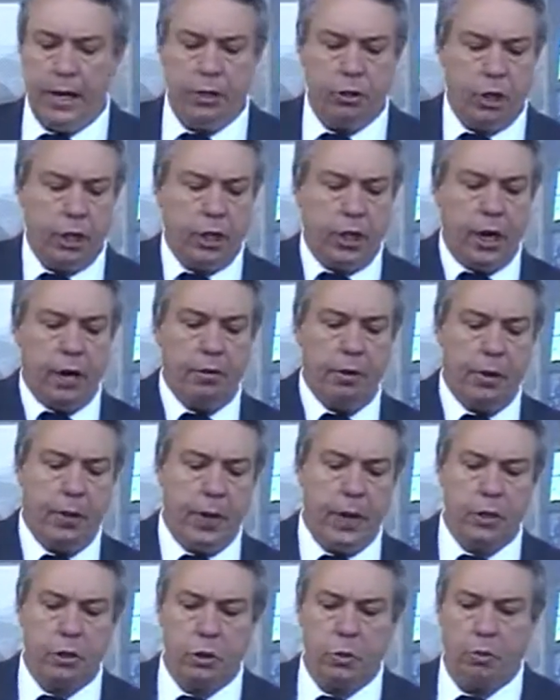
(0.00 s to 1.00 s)
He's uncovering
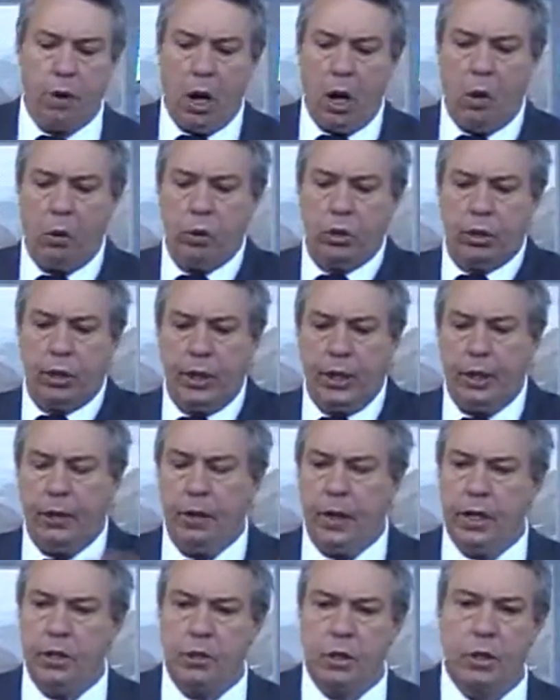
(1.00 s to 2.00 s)
this, and Paul was seeing
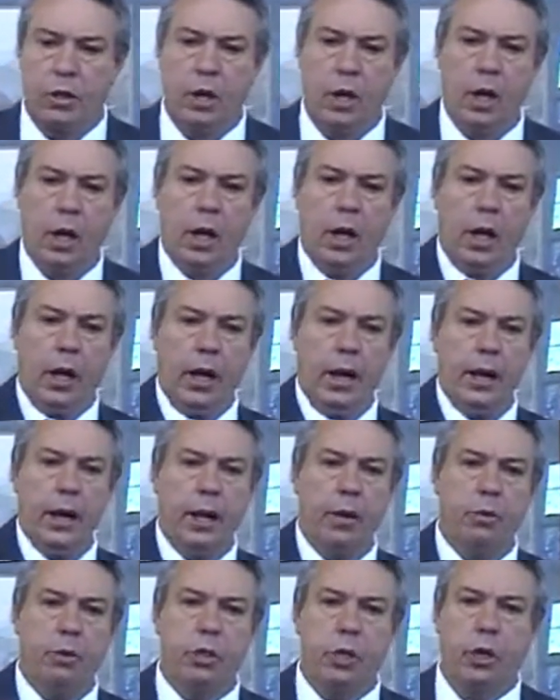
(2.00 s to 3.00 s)
this, and, and
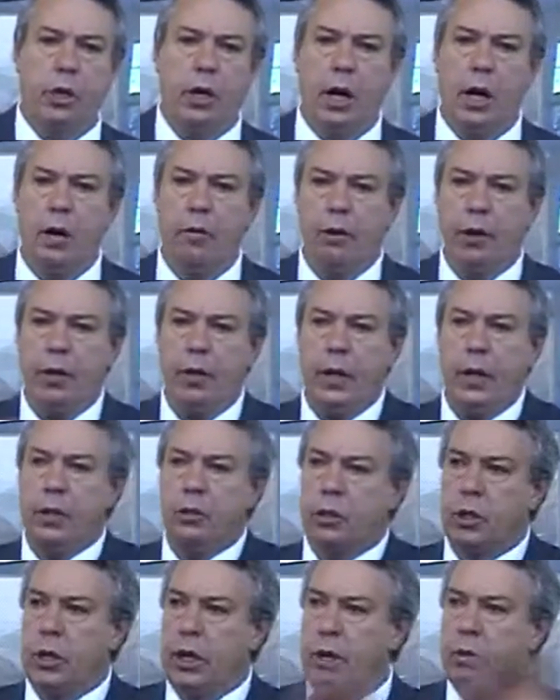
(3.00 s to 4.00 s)
he was uncovering
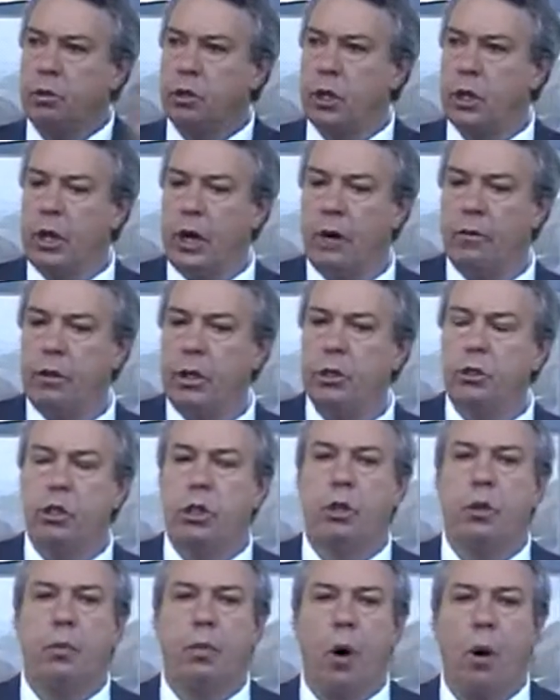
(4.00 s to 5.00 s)
this, and he was uncovering this
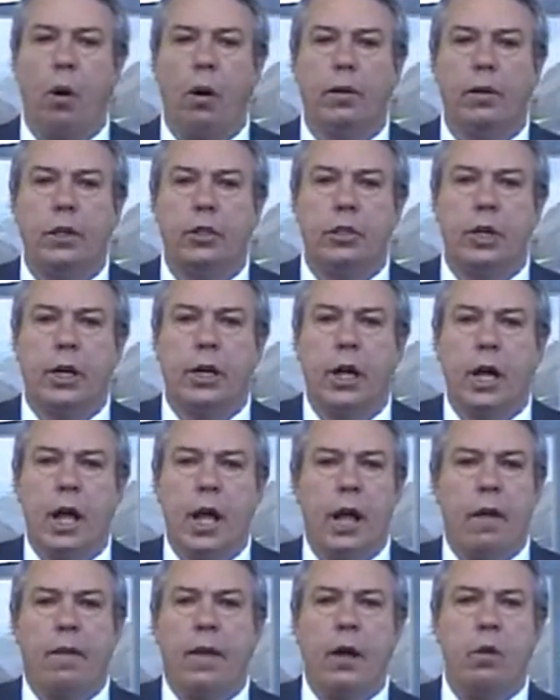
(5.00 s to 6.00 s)
to the point he said
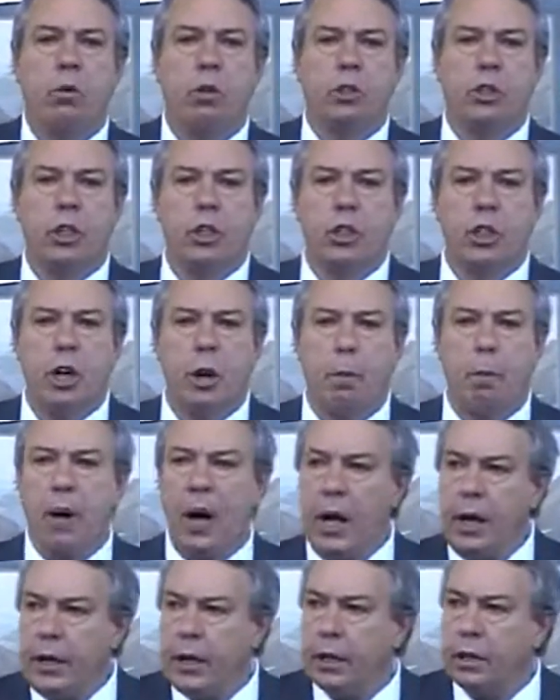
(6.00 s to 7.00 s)
there was such an
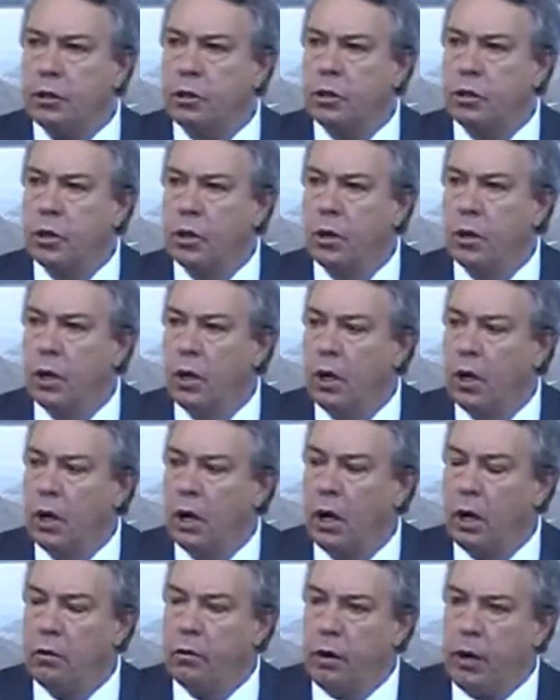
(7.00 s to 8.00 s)
abundance
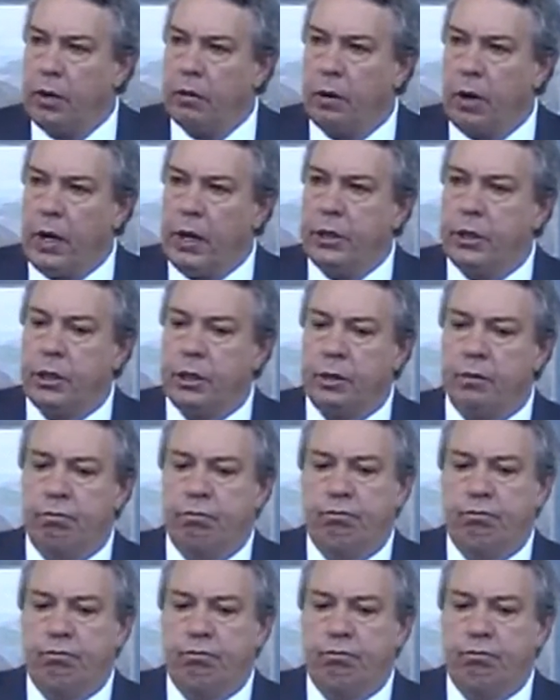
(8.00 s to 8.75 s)
of revelation.